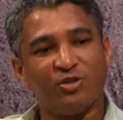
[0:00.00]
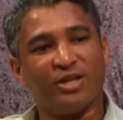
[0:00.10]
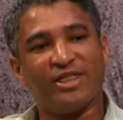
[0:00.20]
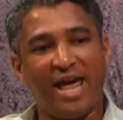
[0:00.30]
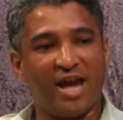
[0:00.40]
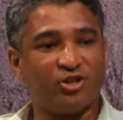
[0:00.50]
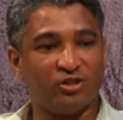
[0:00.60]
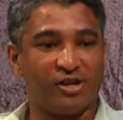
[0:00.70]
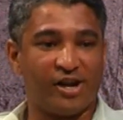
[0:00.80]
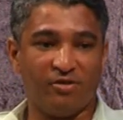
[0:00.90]
the actual
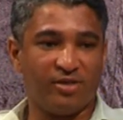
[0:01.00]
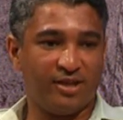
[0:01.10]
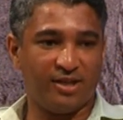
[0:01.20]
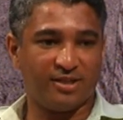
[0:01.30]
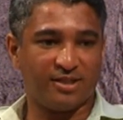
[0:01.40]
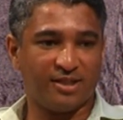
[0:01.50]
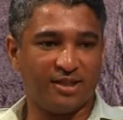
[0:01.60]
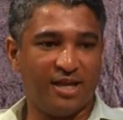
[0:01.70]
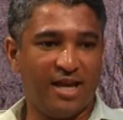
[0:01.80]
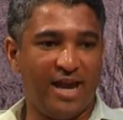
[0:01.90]
growth is.
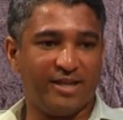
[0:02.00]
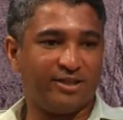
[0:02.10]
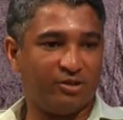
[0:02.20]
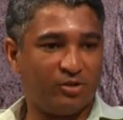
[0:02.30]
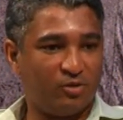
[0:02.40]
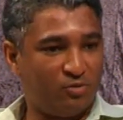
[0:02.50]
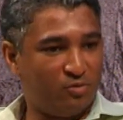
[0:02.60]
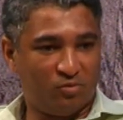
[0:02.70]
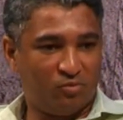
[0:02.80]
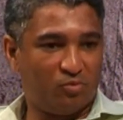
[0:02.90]
And so
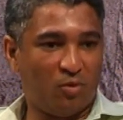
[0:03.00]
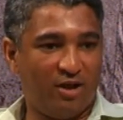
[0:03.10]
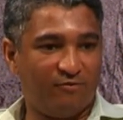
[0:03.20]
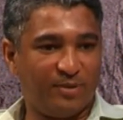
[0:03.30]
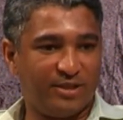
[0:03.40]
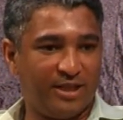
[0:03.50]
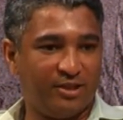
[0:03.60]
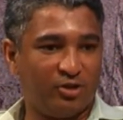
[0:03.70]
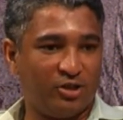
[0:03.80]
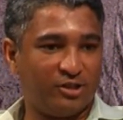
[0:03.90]

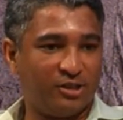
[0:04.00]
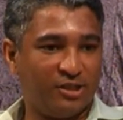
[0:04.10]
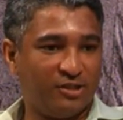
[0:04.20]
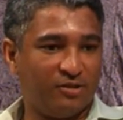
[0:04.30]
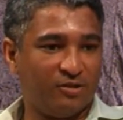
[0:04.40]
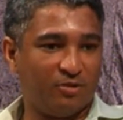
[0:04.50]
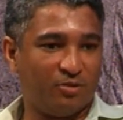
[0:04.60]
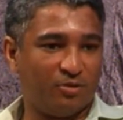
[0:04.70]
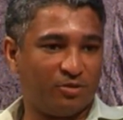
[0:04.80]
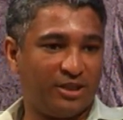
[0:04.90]
12% on,
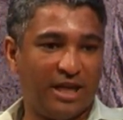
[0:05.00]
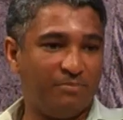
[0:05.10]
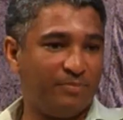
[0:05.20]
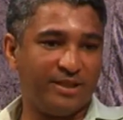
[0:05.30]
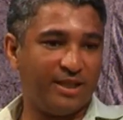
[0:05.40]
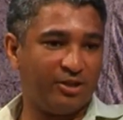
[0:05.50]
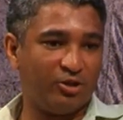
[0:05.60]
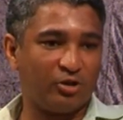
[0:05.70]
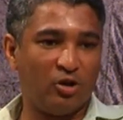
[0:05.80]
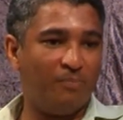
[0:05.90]
or 10%
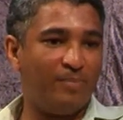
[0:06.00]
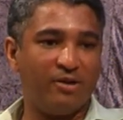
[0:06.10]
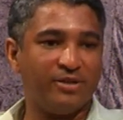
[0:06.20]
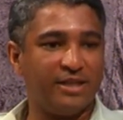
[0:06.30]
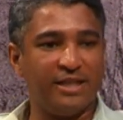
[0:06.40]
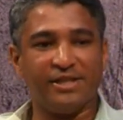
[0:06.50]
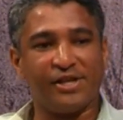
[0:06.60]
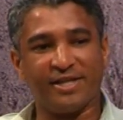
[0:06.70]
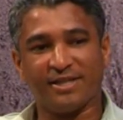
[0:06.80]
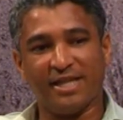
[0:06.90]
on compounded
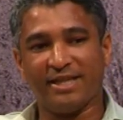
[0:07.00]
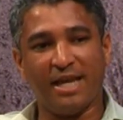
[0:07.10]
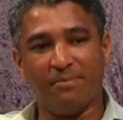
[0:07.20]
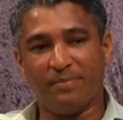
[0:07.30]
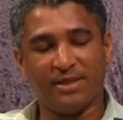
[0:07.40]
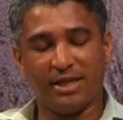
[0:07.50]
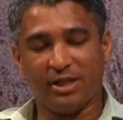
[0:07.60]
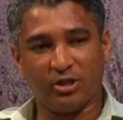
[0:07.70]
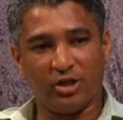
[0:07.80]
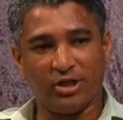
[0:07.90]
interest, and
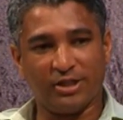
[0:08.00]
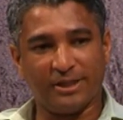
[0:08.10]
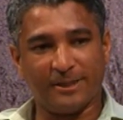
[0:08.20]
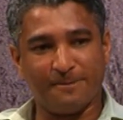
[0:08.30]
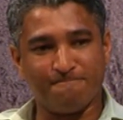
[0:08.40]
10% on